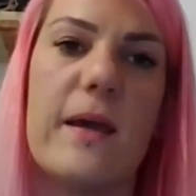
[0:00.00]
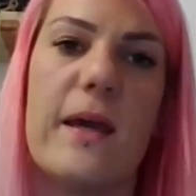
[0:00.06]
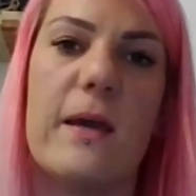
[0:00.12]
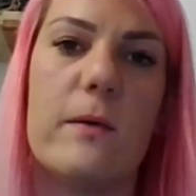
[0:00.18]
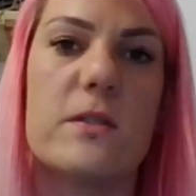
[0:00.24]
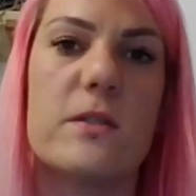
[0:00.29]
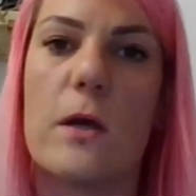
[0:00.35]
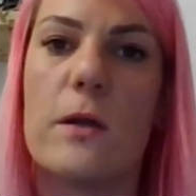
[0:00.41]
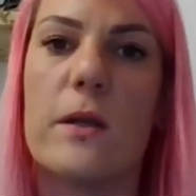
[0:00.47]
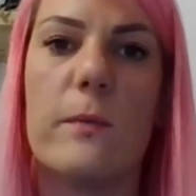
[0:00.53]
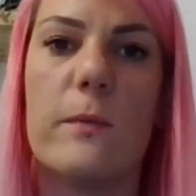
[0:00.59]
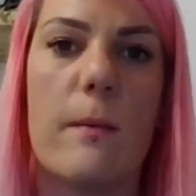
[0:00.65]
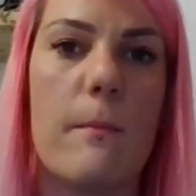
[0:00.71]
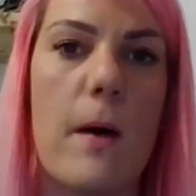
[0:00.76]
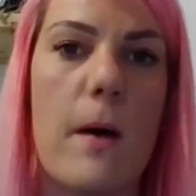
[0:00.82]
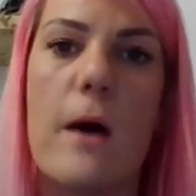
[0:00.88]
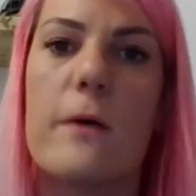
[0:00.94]
It was only
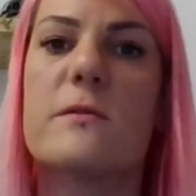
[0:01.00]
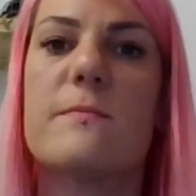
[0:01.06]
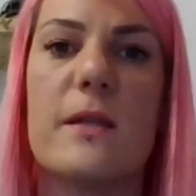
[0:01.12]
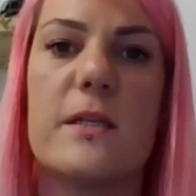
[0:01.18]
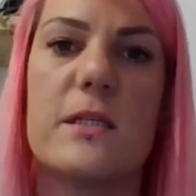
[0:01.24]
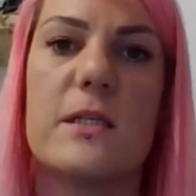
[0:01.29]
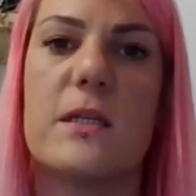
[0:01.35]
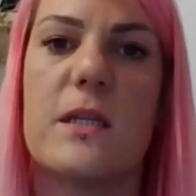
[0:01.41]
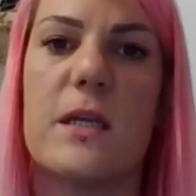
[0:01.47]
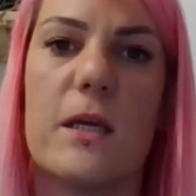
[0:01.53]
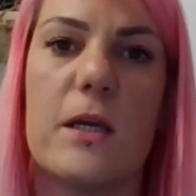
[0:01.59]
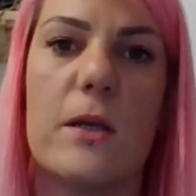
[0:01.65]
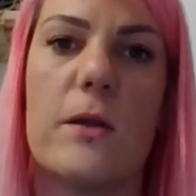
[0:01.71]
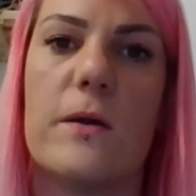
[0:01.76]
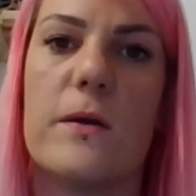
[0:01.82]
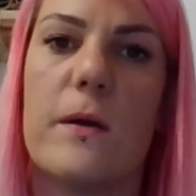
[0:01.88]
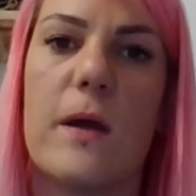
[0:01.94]
when Miles mentioned it,
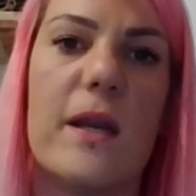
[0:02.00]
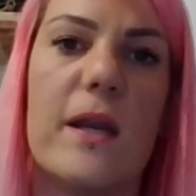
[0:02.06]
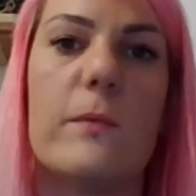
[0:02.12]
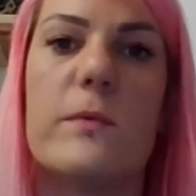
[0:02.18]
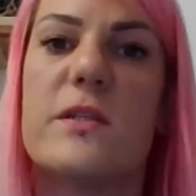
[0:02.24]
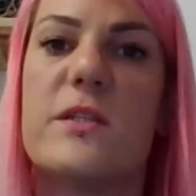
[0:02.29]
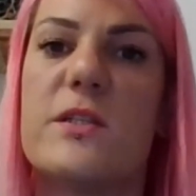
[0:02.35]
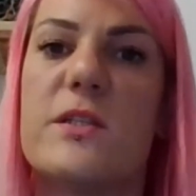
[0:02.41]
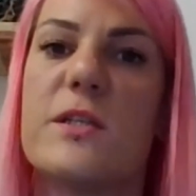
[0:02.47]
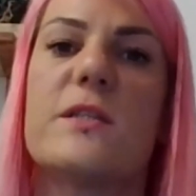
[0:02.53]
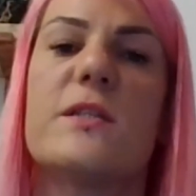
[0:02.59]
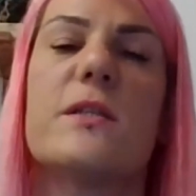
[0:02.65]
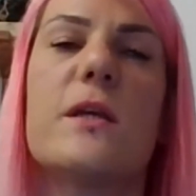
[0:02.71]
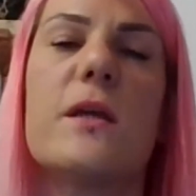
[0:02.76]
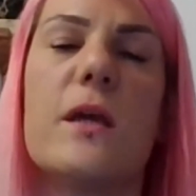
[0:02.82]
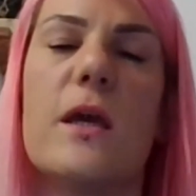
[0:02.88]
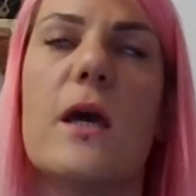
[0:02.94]
and it was just
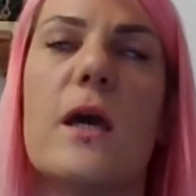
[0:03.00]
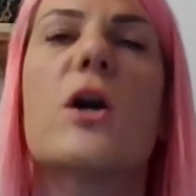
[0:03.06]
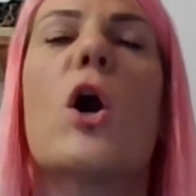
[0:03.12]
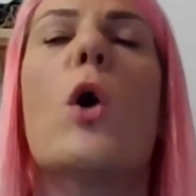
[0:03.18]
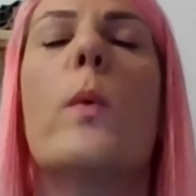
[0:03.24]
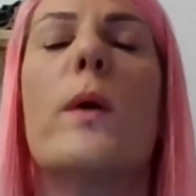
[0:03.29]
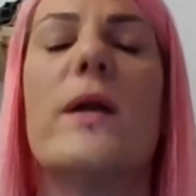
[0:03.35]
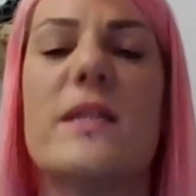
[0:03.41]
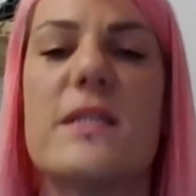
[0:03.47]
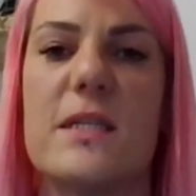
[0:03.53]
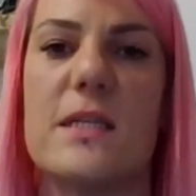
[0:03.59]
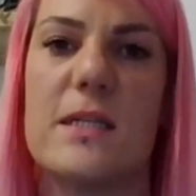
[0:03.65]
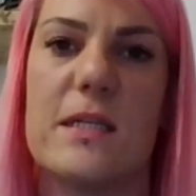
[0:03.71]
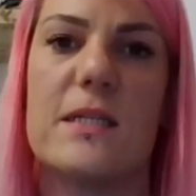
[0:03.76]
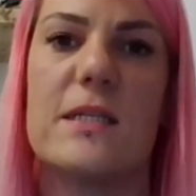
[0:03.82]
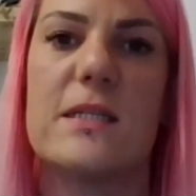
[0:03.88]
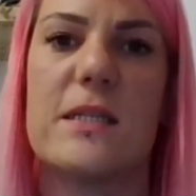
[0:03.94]
a
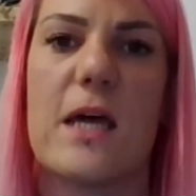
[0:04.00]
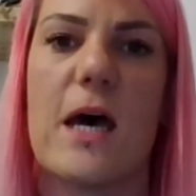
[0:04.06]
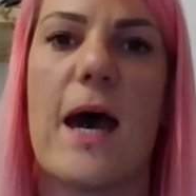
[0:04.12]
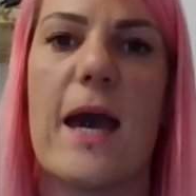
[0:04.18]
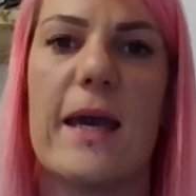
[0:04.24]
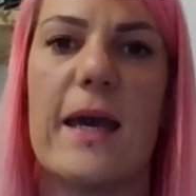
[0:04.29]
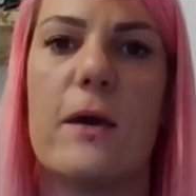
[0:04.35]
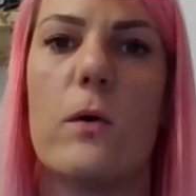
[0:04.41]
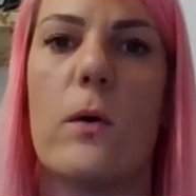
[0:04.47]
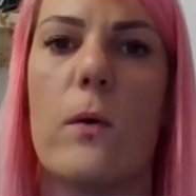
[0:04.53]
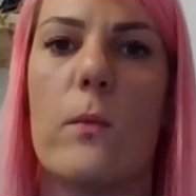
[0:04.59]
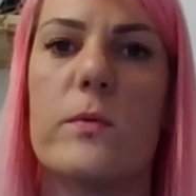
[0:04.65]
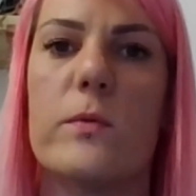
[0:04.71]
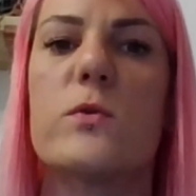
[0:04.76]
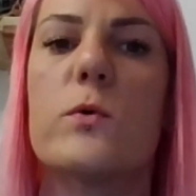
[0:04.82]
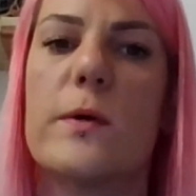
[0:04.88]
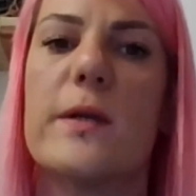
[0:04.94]
coincidence that I
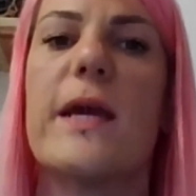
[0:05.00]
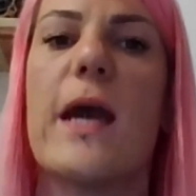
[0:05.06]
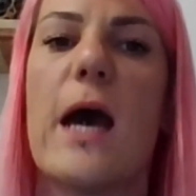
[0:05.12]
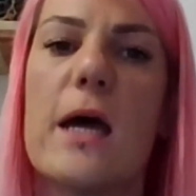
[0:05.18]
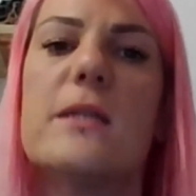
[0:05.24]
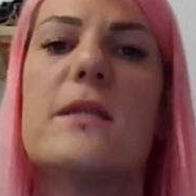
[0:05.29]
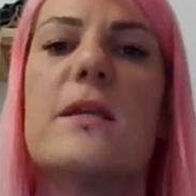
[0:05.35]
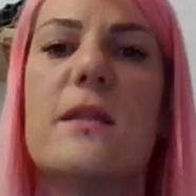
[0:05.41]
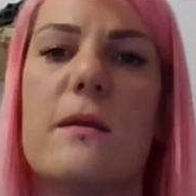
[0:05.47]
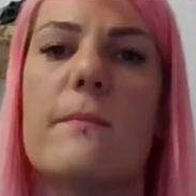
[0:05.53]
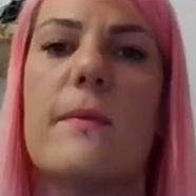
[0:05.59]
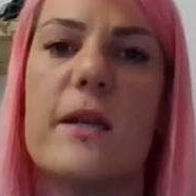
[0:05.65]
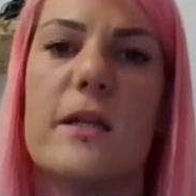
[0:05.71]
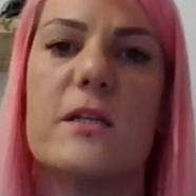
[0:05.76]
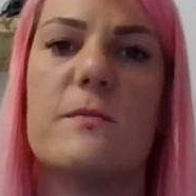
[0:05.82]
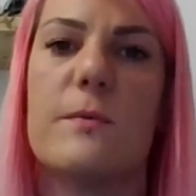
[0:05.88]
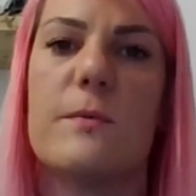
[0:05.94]
was already under the
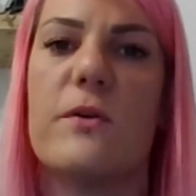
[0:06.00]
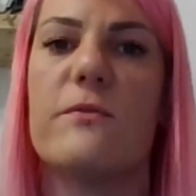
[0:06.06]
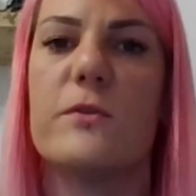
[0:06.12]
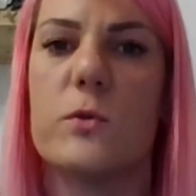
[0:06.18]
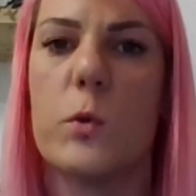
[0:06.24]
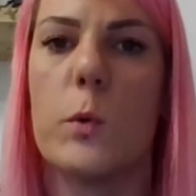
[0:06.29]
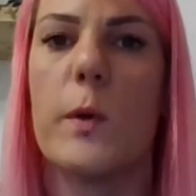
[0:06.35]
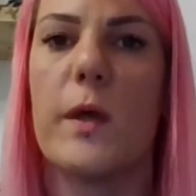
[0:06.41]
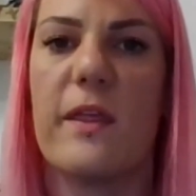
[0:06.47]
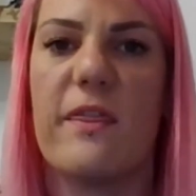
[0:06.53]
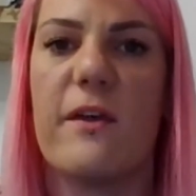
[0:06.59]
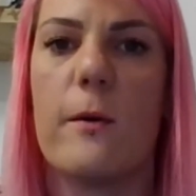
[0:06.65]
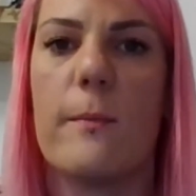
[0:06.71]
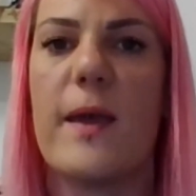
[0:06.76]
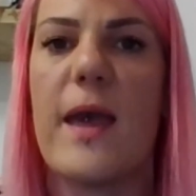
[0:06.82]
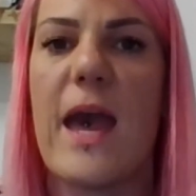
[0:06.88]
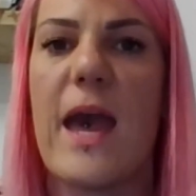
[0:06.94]
management of a talking
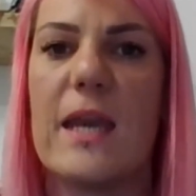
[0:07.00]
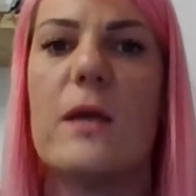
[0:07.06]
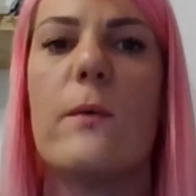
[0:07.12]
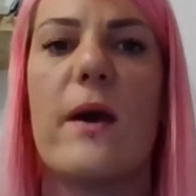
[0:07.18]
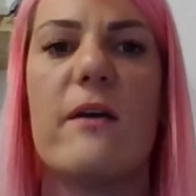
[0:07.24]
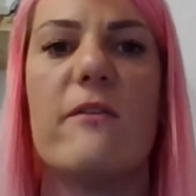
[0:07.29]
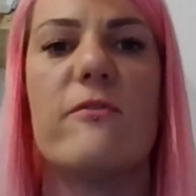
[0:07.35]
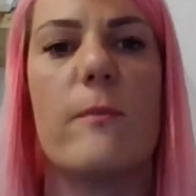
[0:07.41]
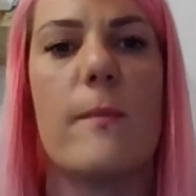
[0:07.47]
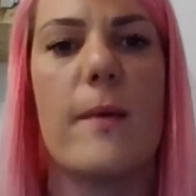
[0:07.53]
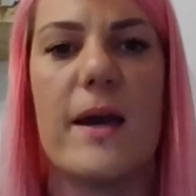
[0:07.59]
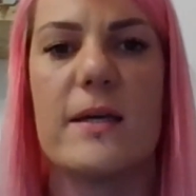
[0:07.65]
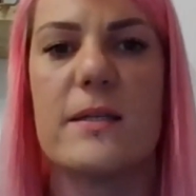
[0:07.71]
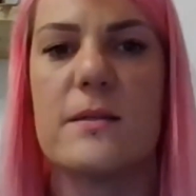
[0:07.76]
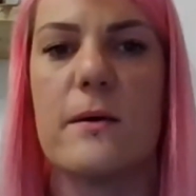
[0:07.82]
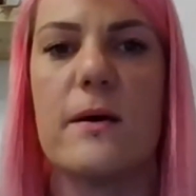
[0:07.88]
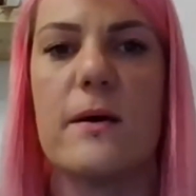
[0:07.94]
therapy anyway for my
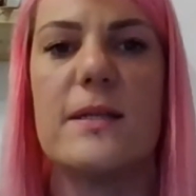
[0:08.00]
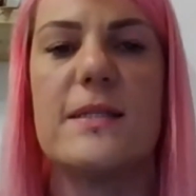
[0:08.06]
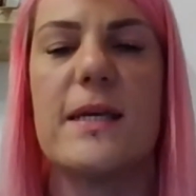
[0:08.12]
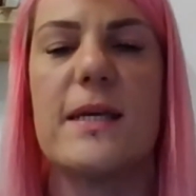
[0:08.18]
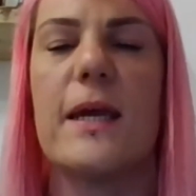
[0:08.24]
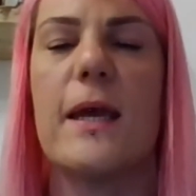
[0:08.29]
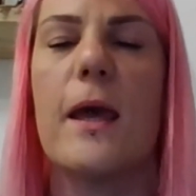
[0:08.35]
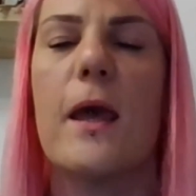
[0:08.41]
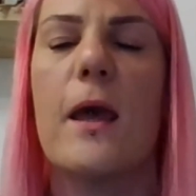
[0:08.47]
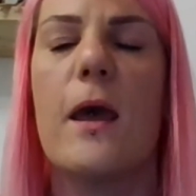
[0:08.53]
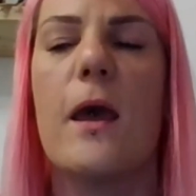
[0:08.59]
anxiety.